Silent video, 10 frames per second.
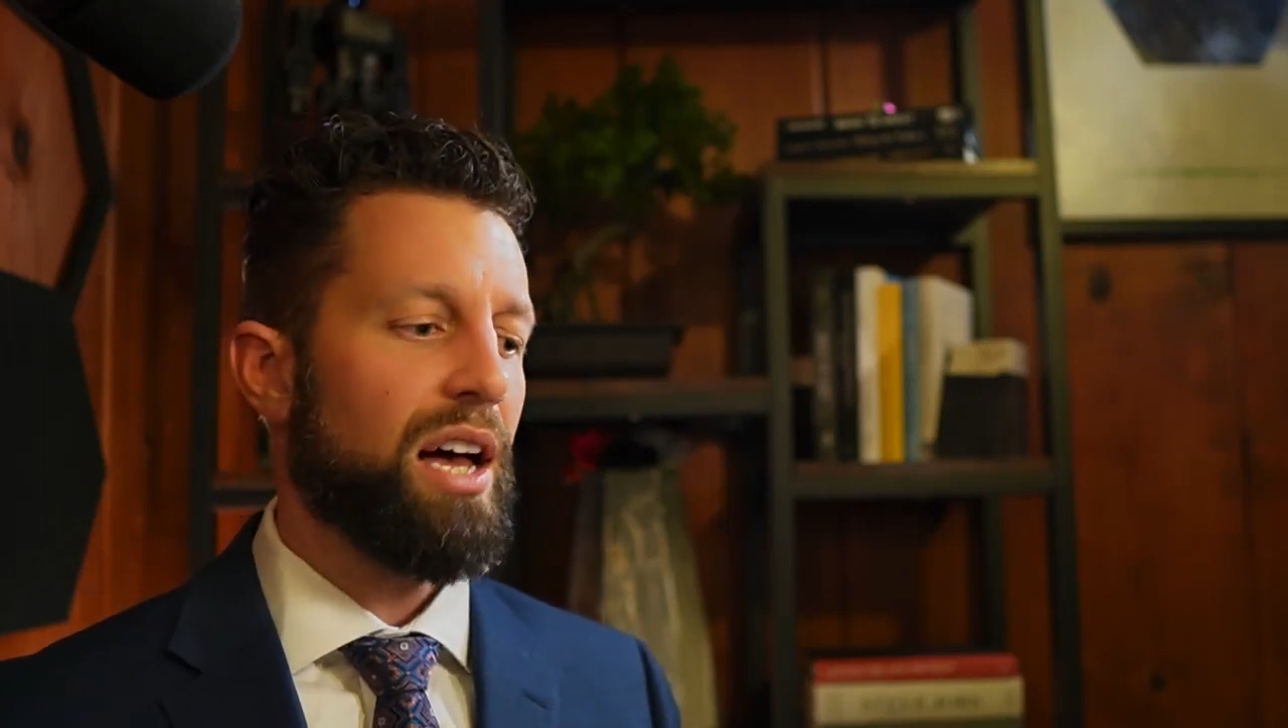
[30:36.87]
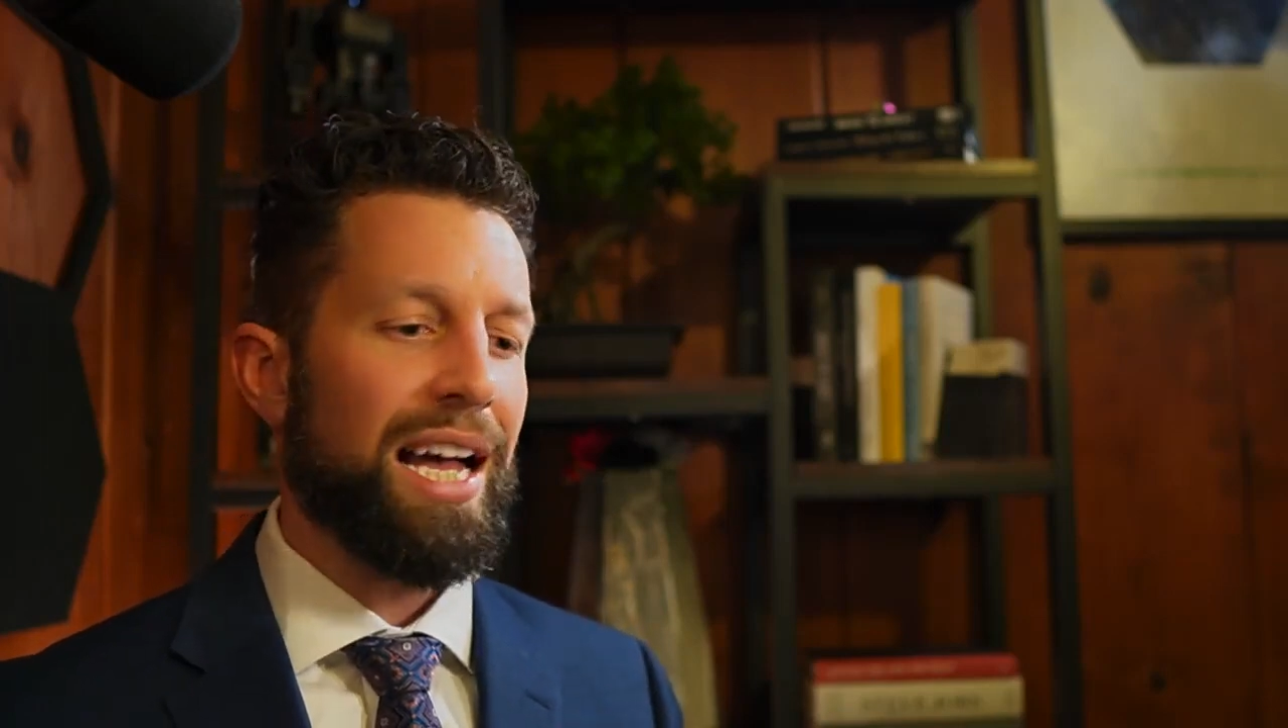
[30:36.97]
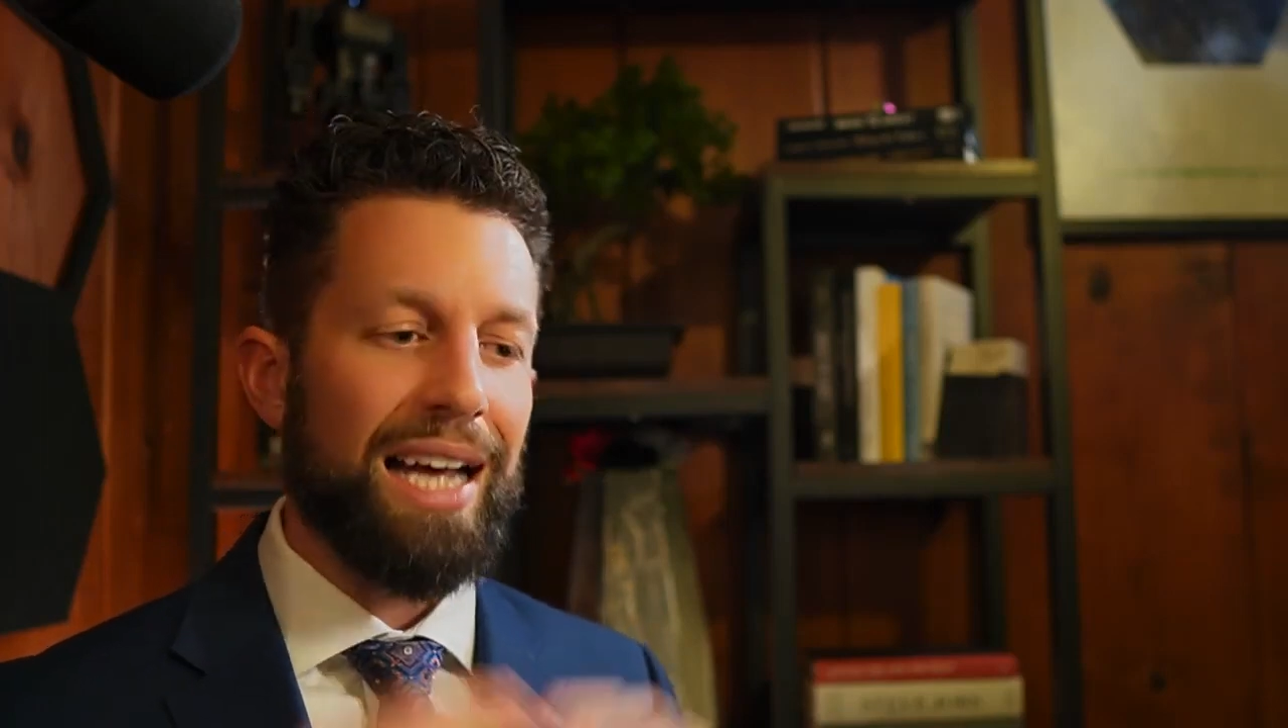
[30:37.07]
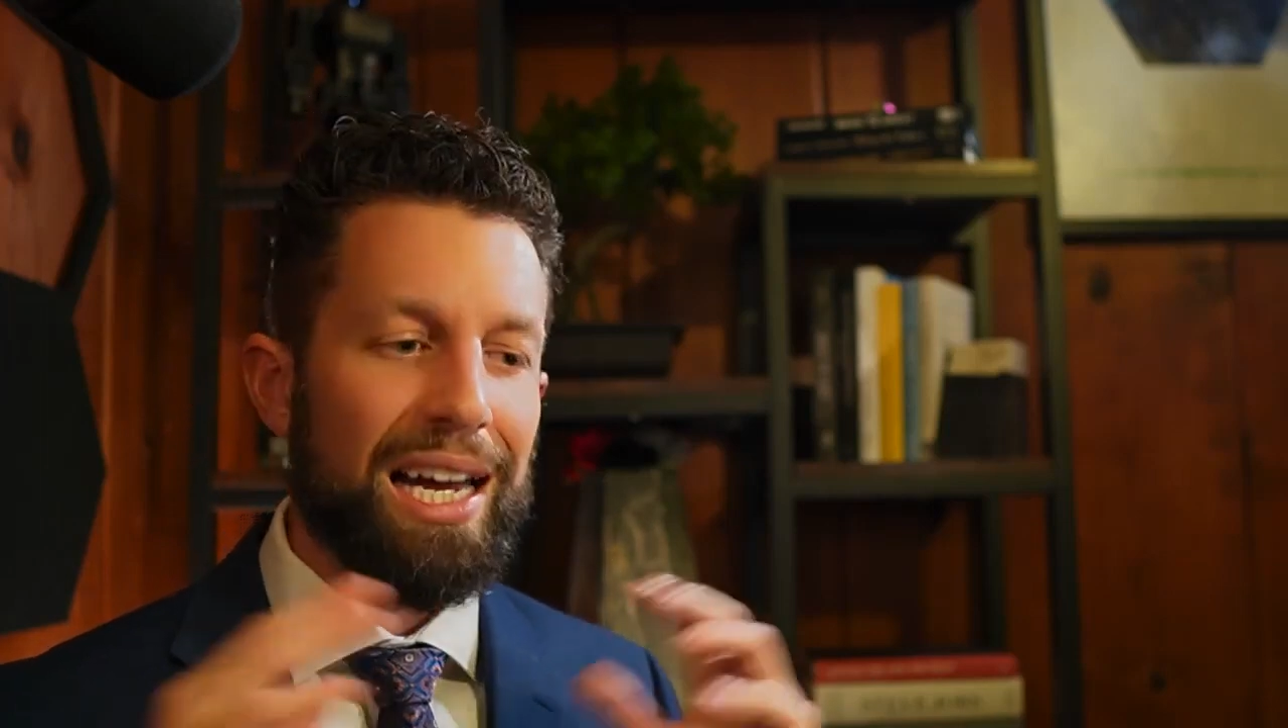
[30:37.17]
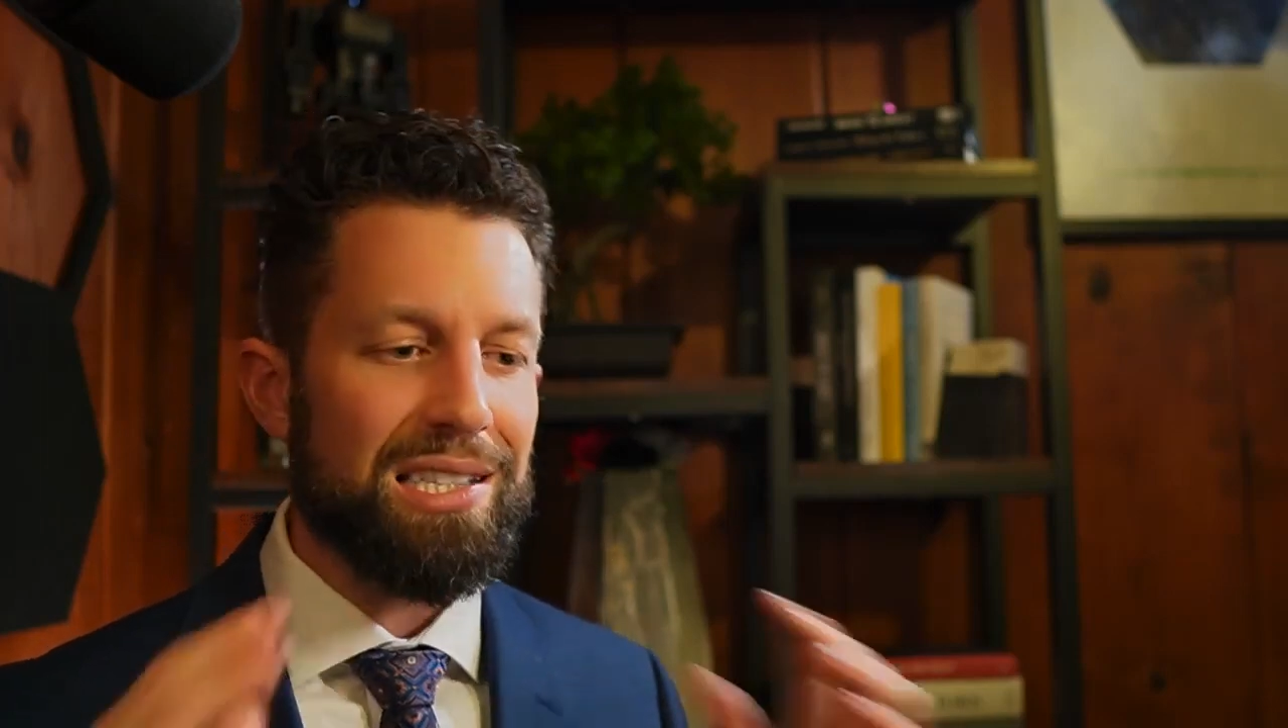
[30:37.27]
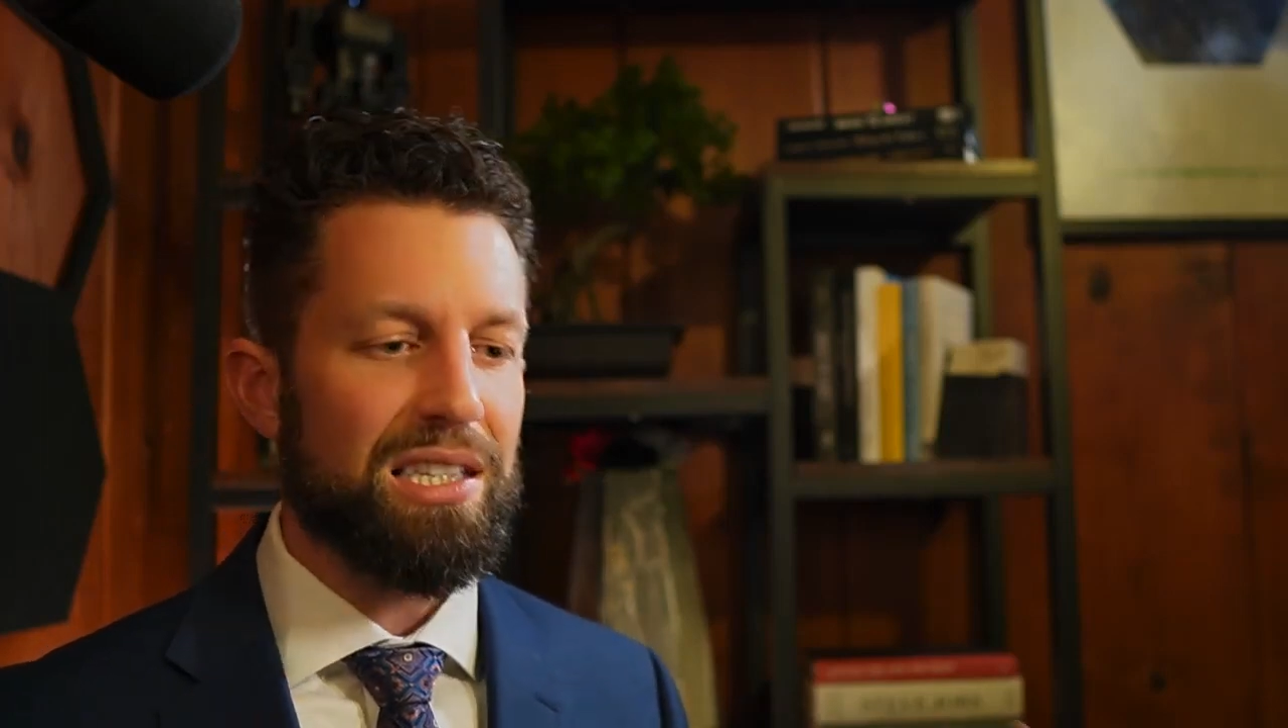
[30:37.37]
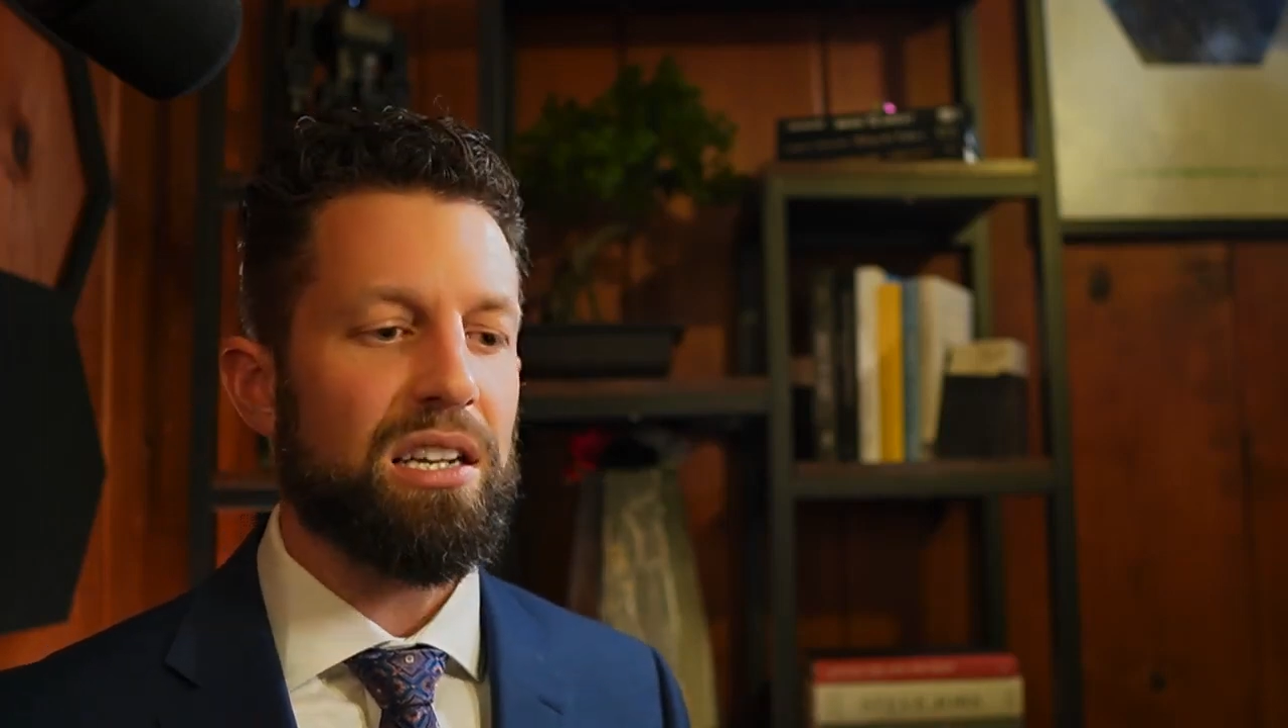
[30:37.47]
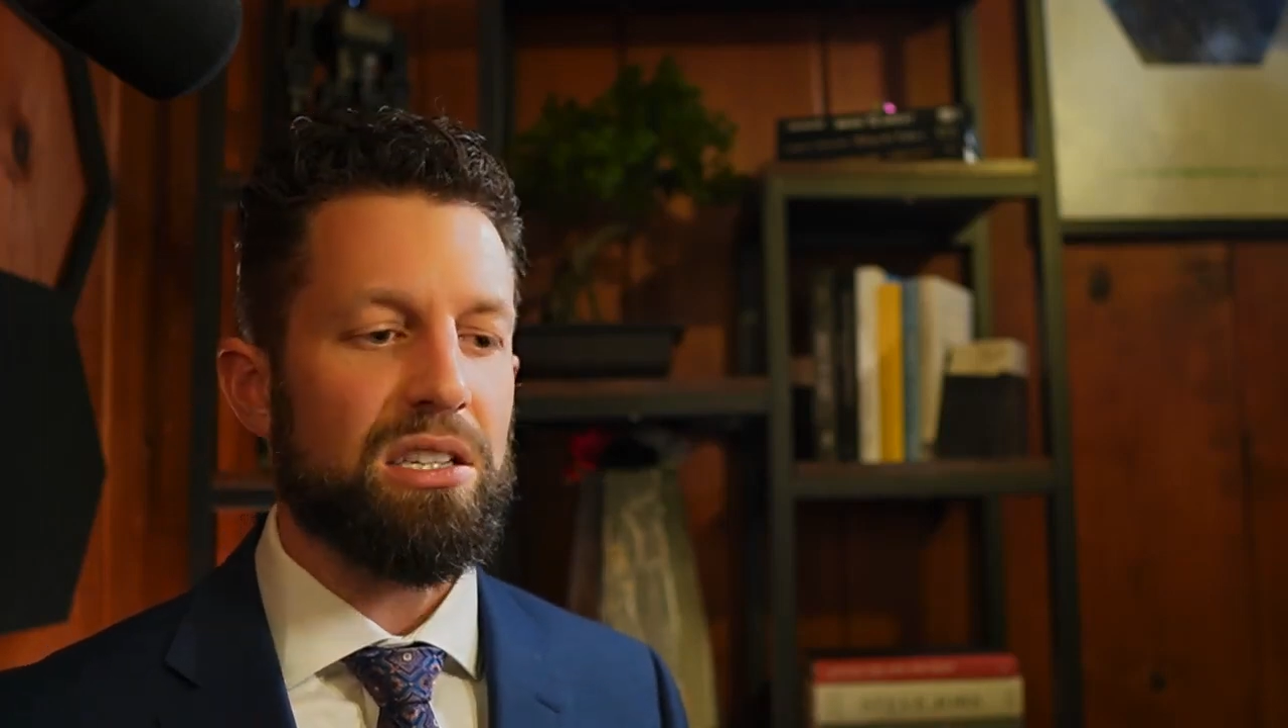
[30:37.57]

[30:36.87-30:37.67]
I got to study